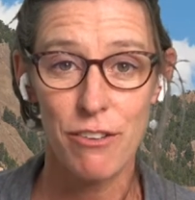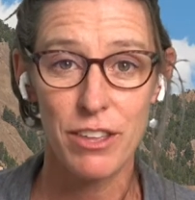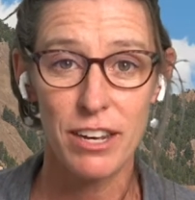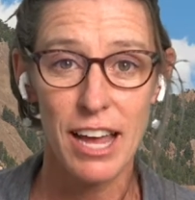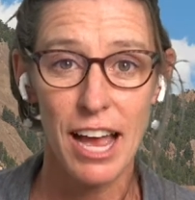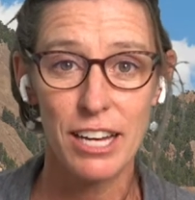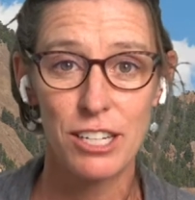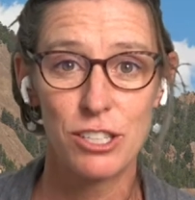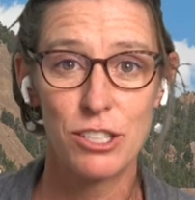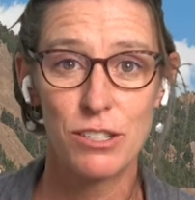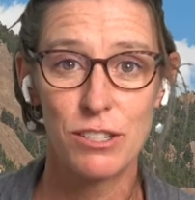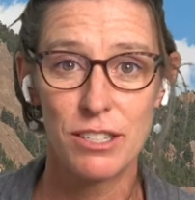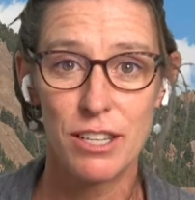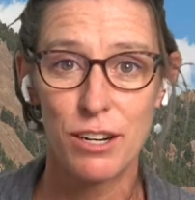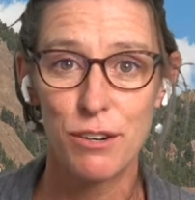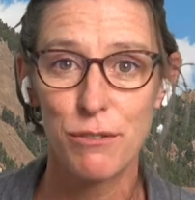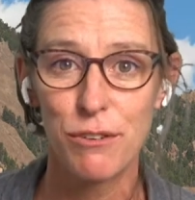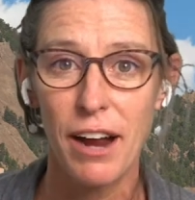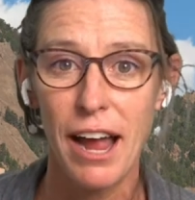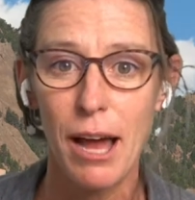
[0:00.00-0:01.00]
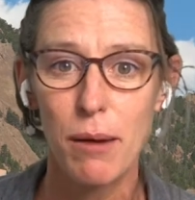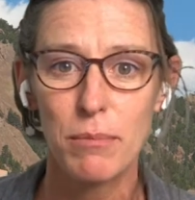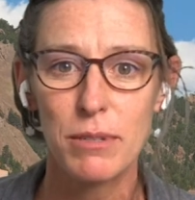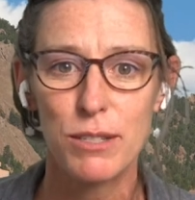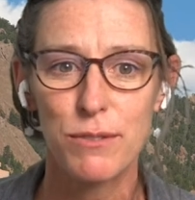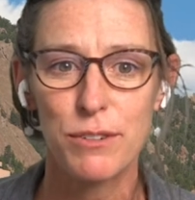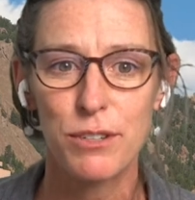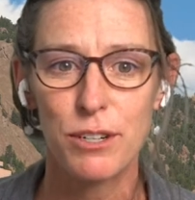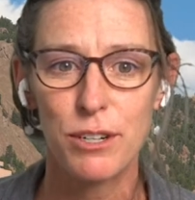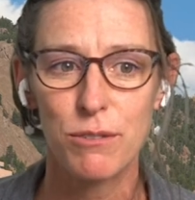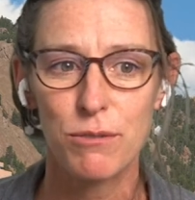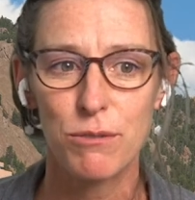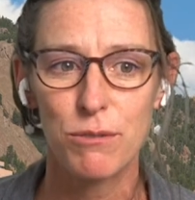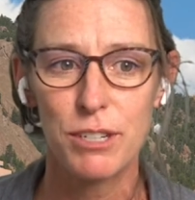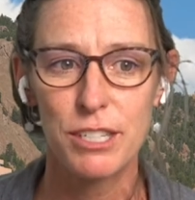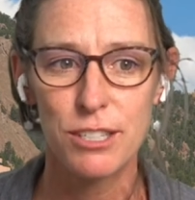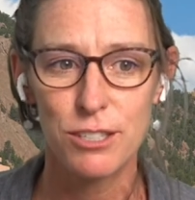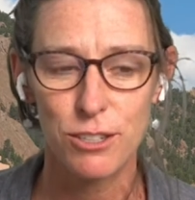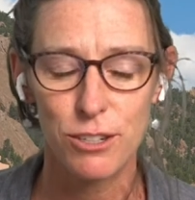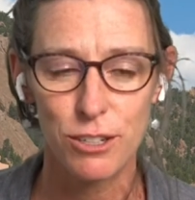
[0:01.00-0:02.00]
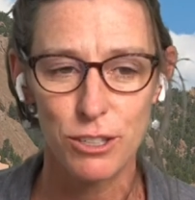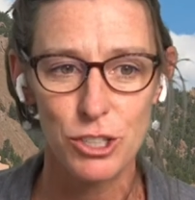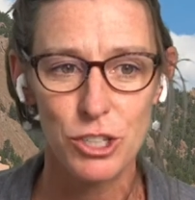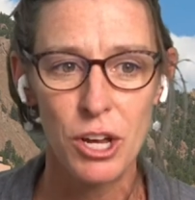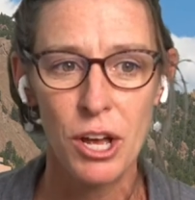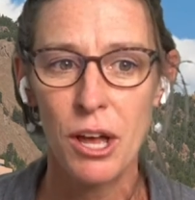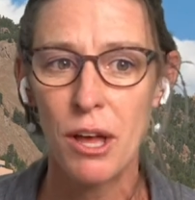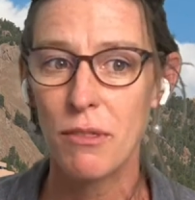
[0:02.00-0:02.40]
the National Center for Atmospheric Research,